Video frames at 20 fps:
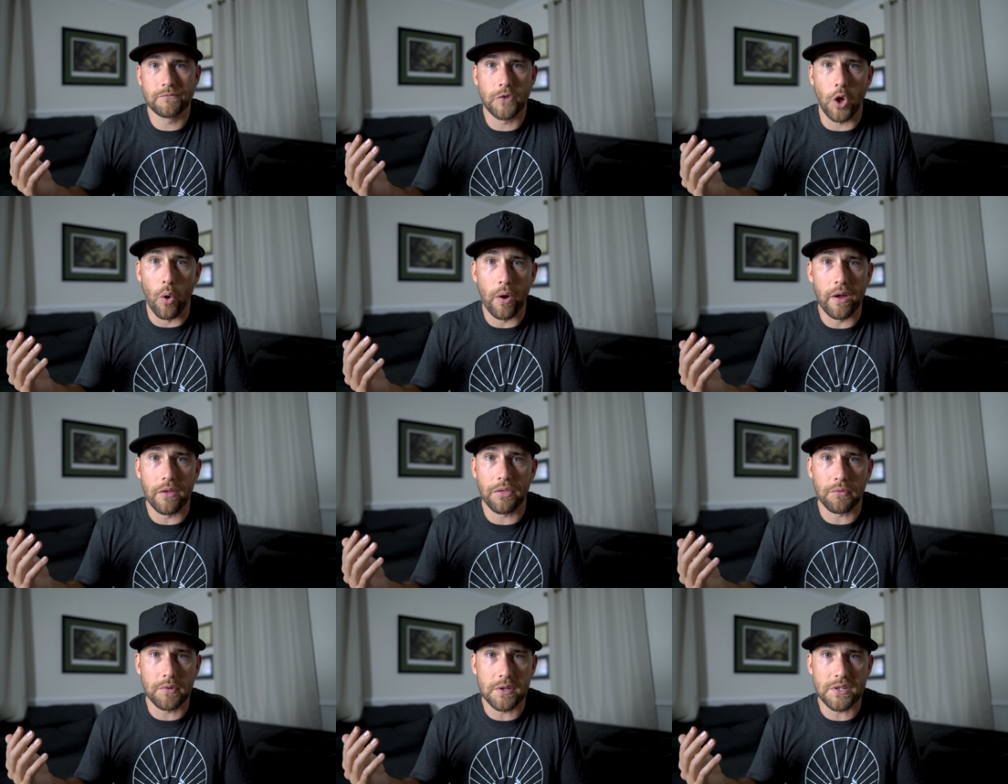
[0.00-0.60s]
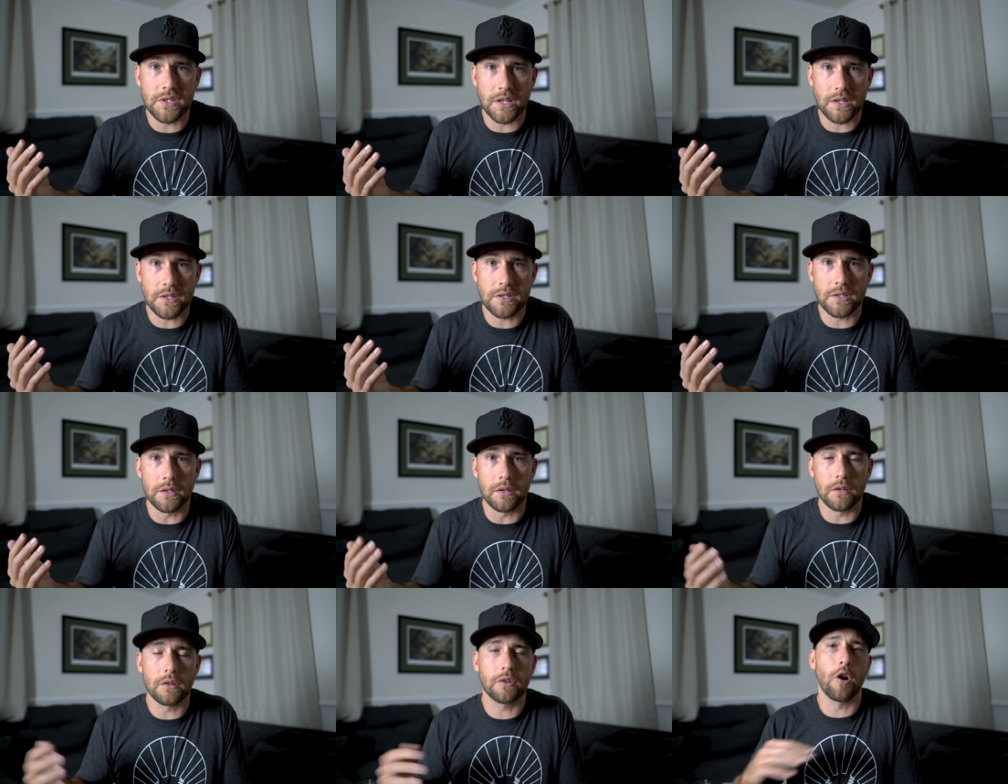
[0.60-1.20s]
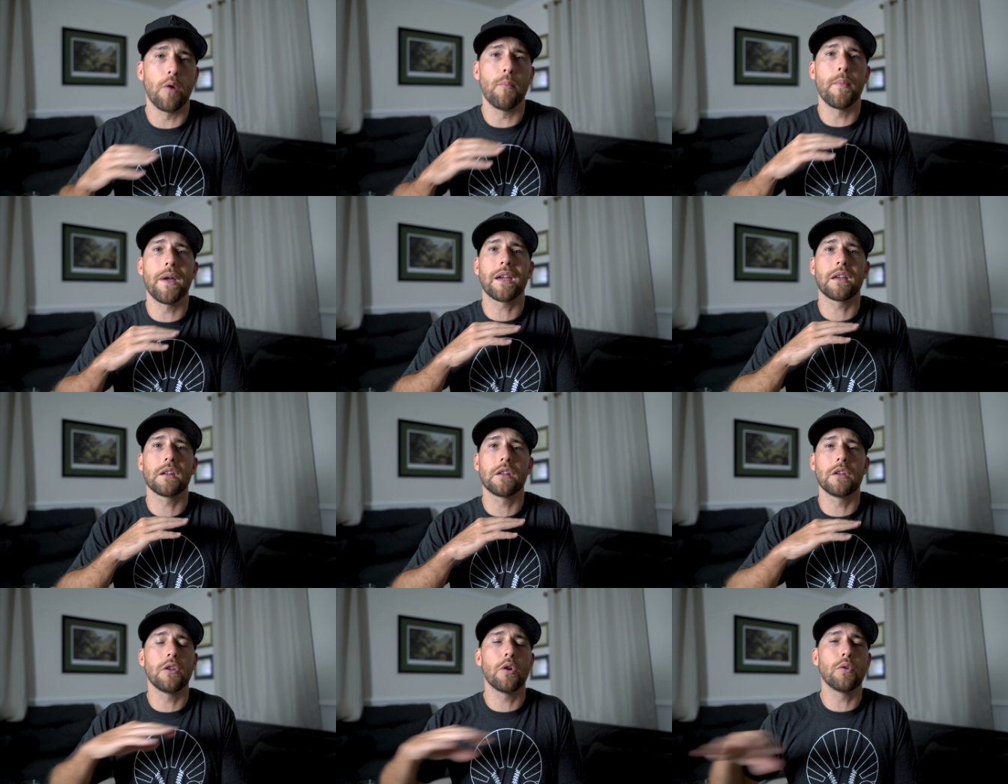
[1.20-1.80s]
Go hit 360. Go
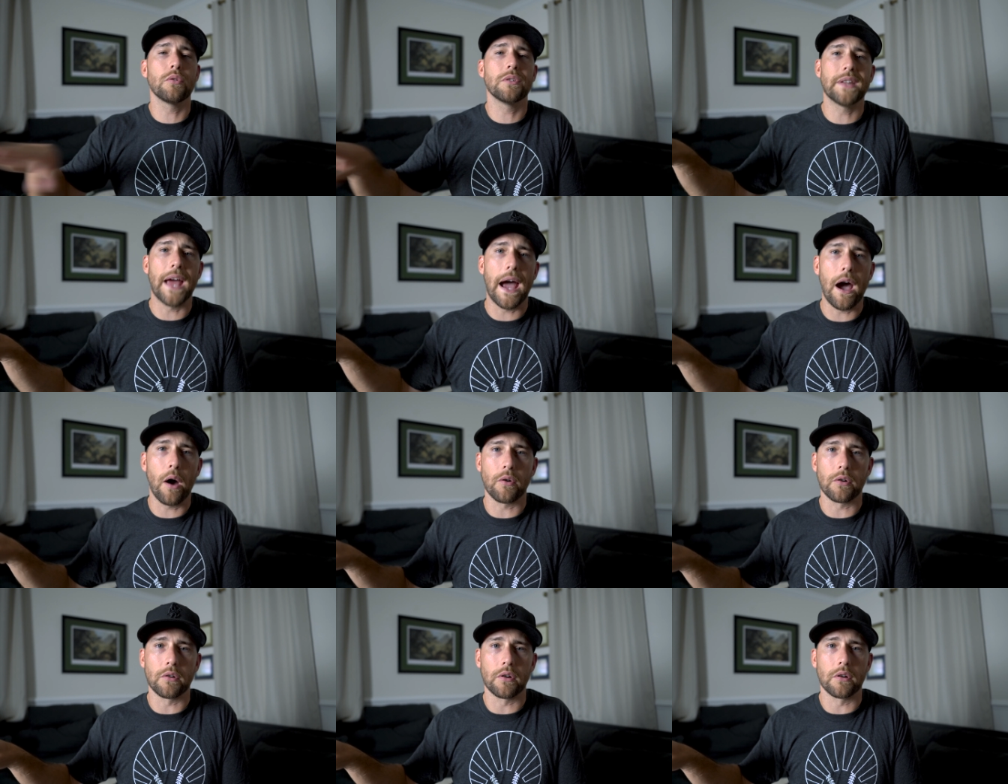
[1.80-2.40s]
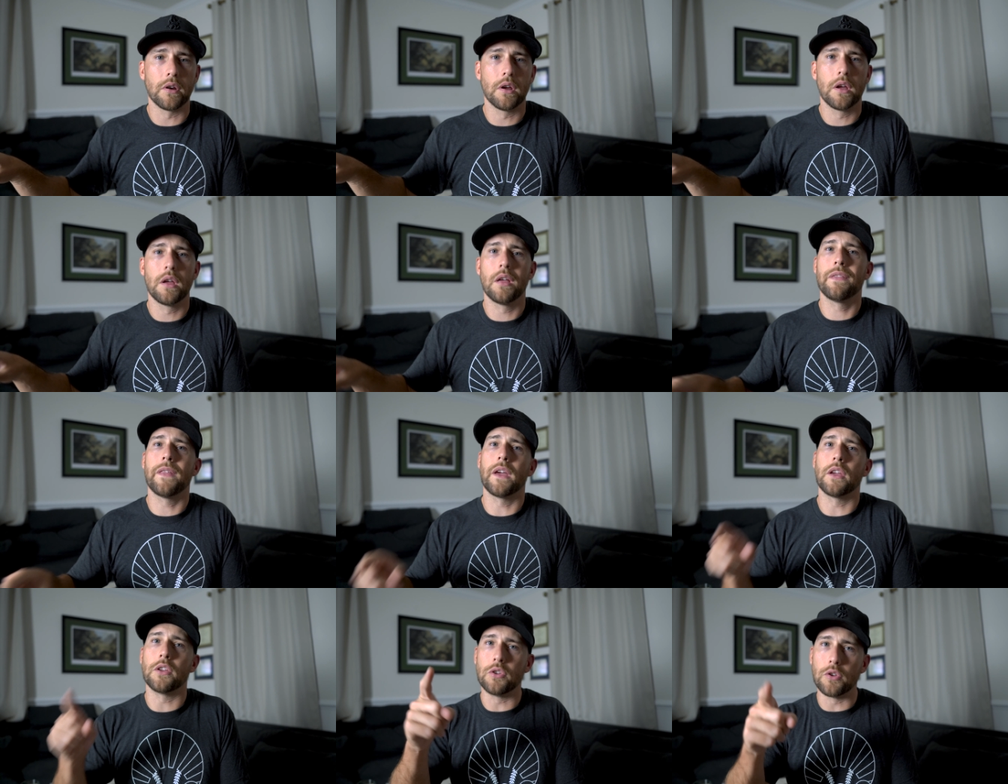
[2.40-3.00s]
make it a no-doubter that